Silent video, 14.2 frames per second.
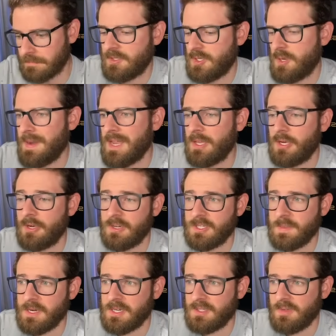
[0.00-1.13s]
So depending on your
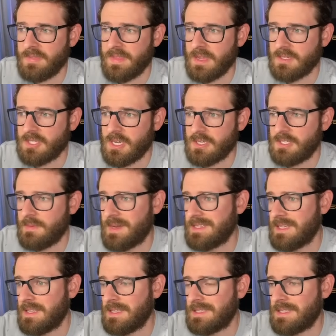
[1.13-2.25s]
experience with Next.js, you might
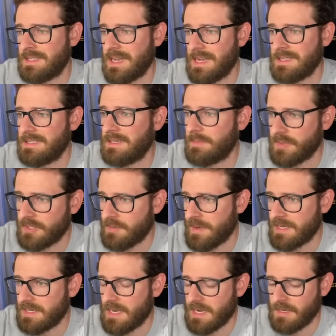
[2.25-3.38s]
say this is not simple to
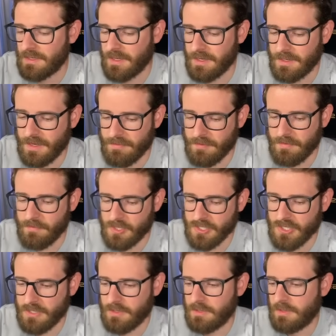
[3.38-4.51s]
maintain. Like every
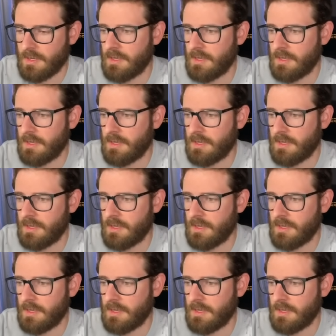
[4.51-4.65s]
version